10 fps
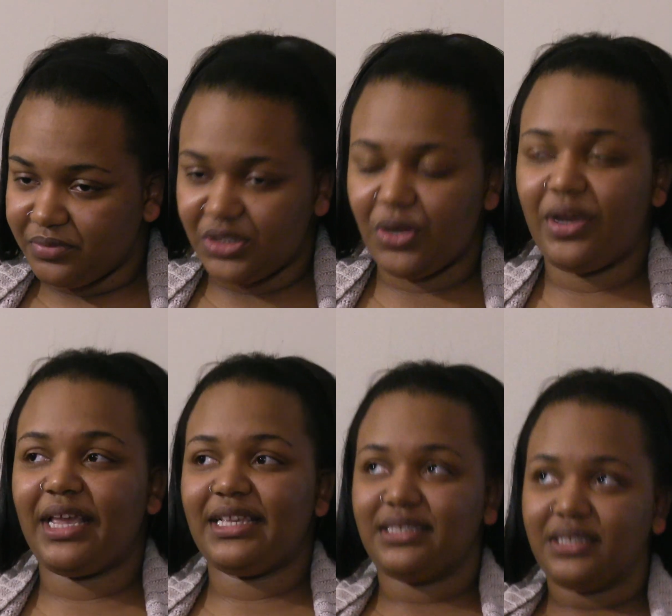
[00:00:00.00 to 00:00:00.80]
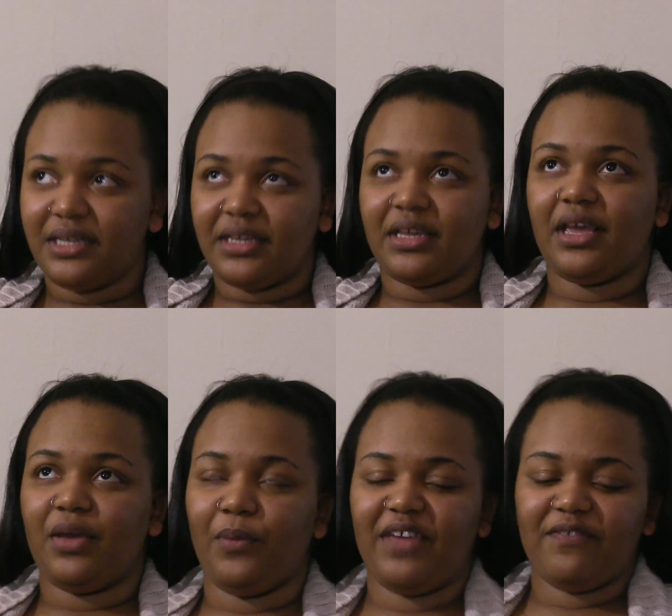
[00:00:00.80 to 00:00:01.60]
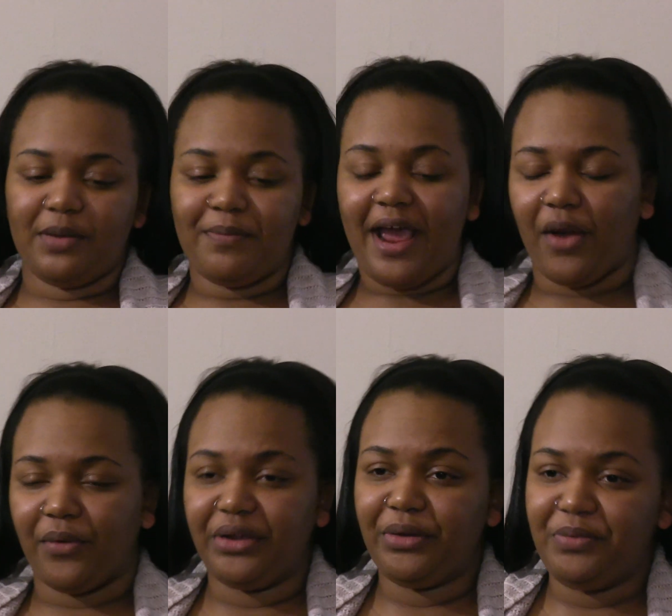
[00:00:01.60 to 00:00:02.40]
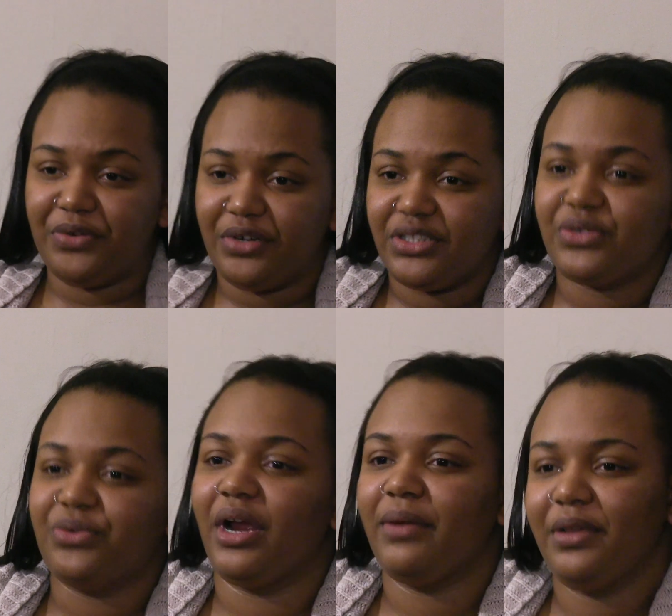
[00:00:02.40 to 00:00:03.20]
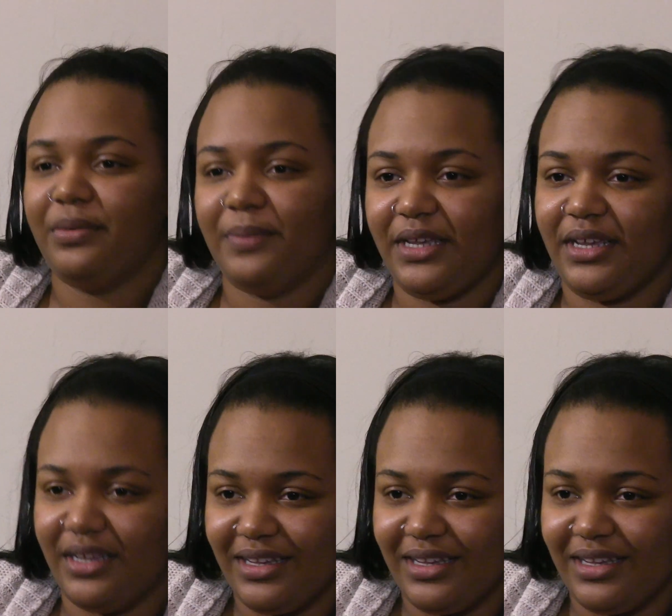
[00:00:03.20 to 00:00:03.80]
So I guess a way of empowering communities through art could be